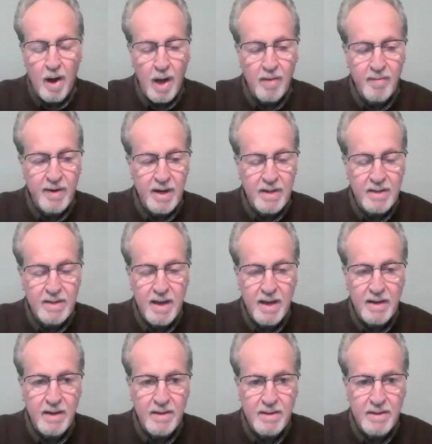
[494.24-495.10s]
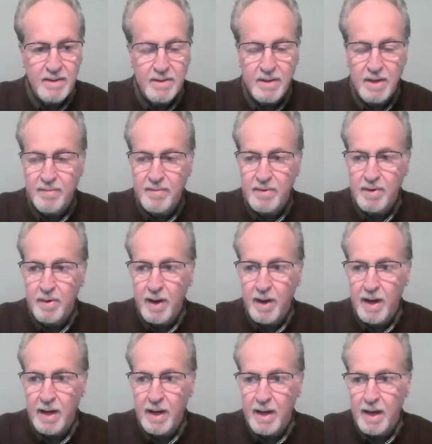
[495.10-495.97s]
All of it intended to give
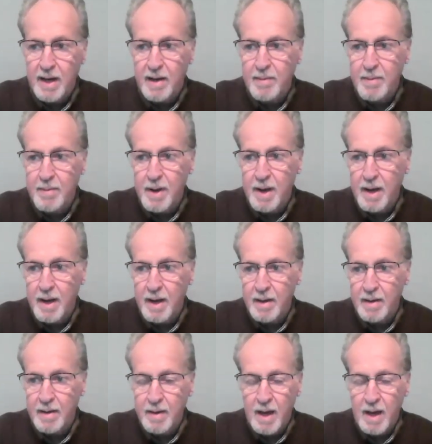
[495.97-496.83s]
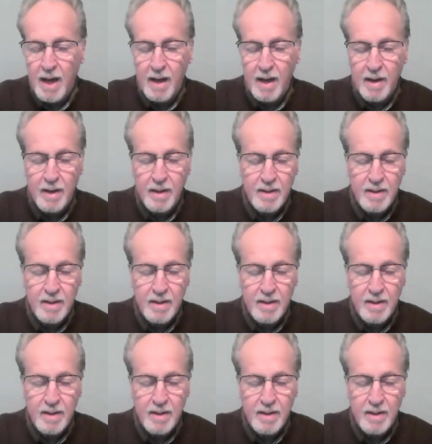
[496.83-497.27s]
you a um, uh,